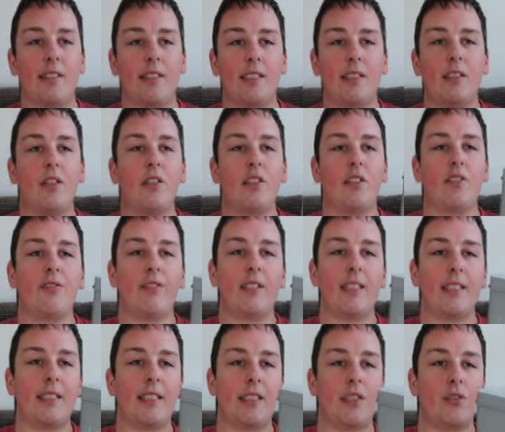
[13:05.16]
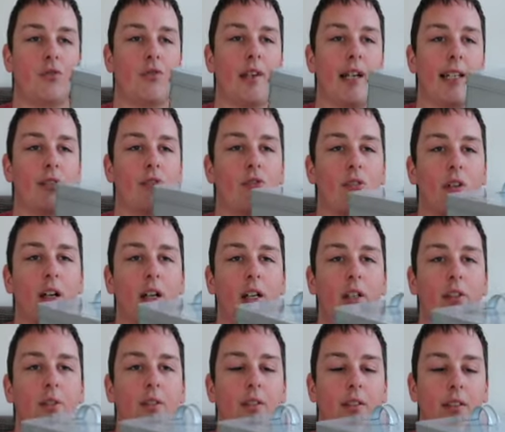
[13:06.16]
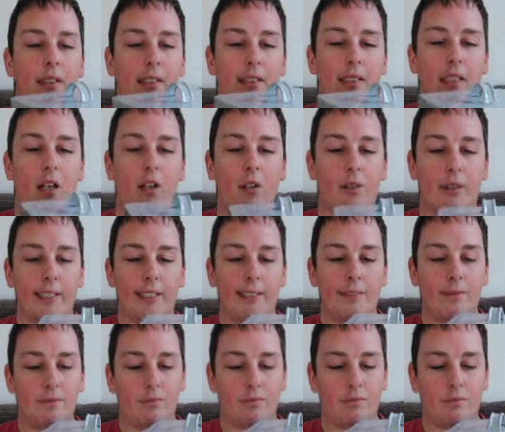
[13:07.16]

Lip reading: It's a nice vintage retro design,